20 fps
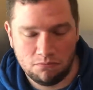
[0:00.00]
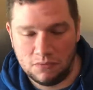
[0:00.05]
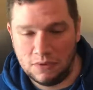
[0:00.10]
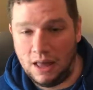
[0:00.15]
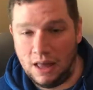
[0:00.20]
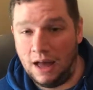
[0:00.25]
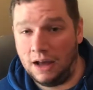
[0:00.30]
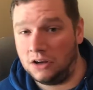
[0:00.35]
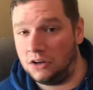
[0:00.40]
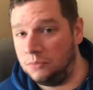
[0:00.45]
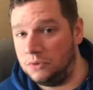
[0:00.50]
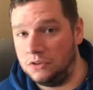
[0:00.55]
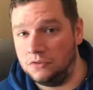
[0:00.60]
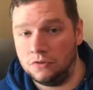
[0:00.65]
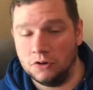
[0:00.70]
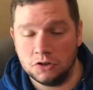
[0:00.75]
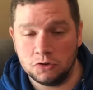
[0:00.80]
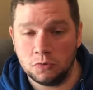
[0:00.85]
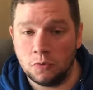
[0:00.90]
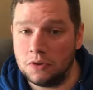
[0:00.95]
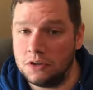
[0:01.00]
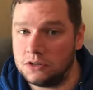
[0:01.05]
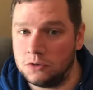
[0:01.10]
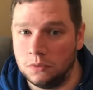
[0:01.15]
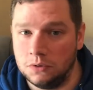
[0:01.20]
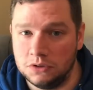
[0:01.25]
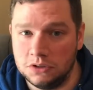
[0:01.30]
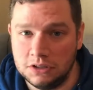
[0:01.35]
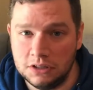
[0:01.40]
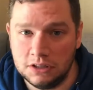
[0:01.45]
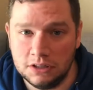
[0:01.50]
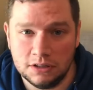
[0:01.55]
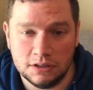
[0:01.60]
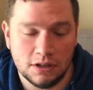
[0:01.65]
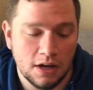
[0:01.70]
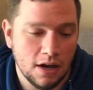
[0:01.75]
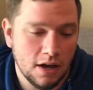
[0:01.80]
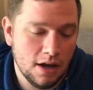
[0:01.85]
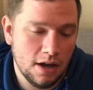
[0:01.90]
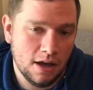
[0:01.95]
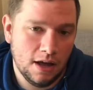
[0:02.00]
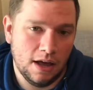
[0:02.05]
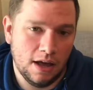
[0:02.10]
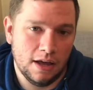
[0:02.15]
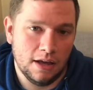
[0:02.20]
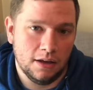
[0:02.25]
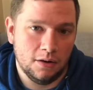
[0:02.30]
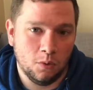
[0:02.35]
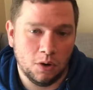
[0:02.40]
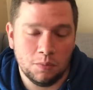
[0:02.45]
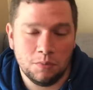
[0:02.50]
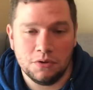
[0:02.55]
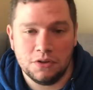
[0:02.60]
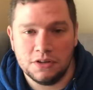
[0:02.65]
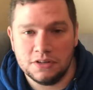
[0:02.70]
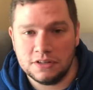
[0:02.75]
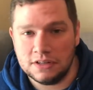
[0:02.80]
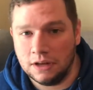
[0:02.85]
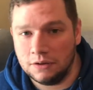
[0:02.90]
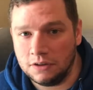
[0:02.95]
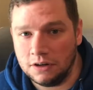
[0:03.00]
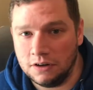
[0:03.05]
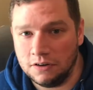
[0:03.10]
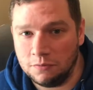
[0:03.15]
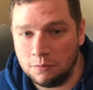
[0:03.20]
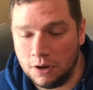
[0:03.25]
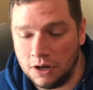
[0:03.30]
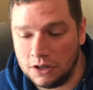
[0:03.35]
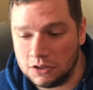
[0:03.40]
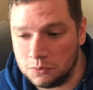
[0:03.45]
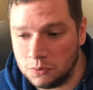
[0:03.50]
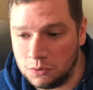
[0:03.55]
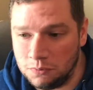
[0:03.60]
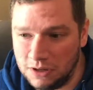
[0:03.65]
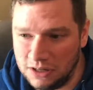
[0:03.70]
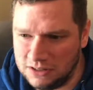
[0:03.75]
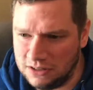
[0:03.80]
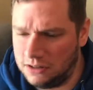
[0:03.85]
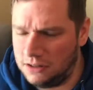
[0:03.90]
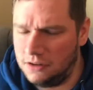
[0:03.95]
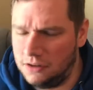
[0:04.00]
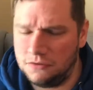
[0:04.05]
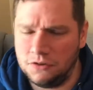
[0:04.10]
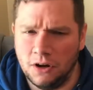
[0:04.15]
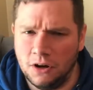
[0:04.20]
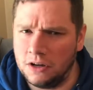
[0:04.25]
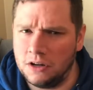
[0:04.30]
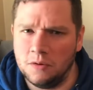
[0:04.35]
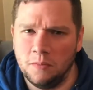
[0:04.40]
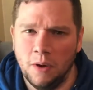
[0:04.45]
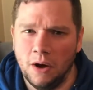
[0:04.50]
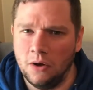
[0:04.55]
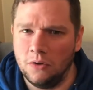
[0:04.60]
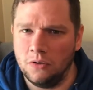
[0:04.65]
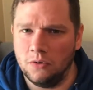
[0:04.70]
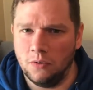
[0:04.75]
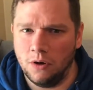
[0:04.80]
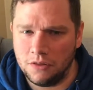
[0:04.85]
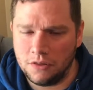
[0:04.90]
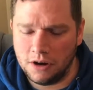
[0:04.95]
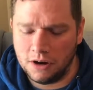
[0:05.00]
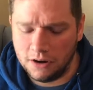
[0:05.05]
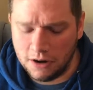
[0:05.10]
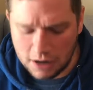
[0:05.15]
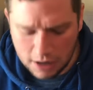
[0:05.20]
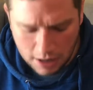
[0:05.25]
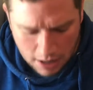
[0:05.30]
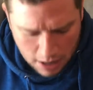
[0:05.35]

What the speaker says: I could be the first one that someone sees and want to put this out there if possible. Plus I love talking about the Roth IRA.